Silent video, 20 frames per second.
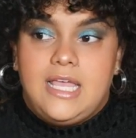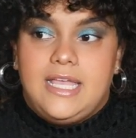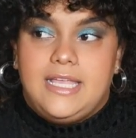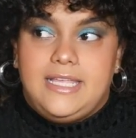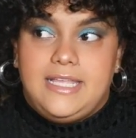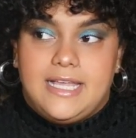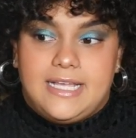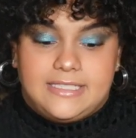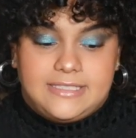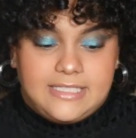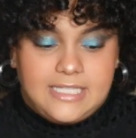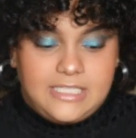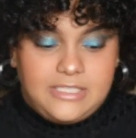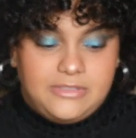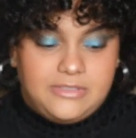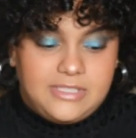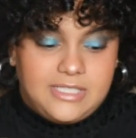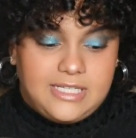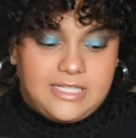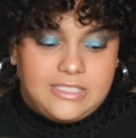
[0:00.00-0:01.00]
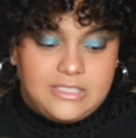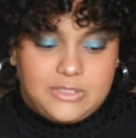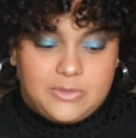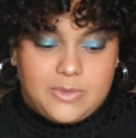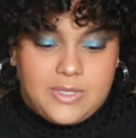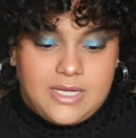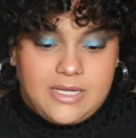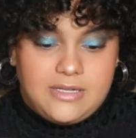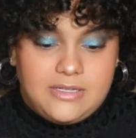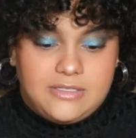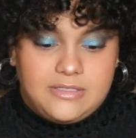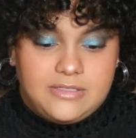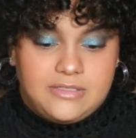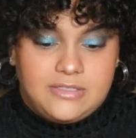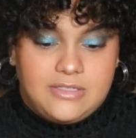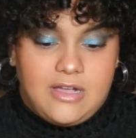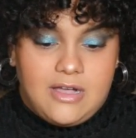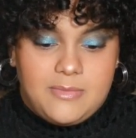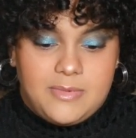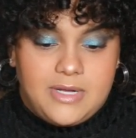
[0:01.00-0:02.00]
Yes, I do that as well.
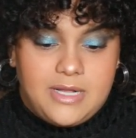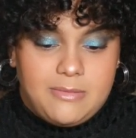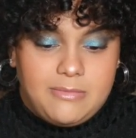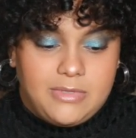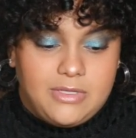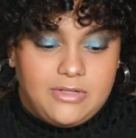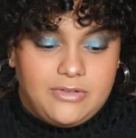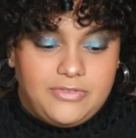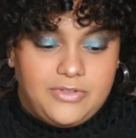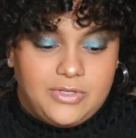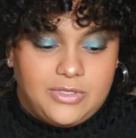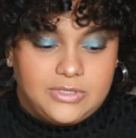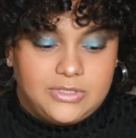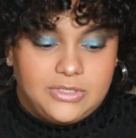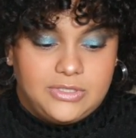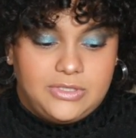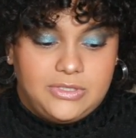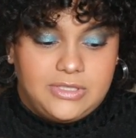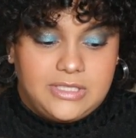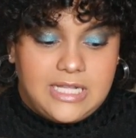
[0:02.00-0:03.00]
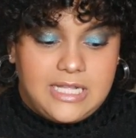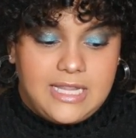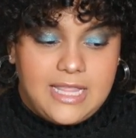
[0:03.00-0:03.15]
Comment down below if you also do that.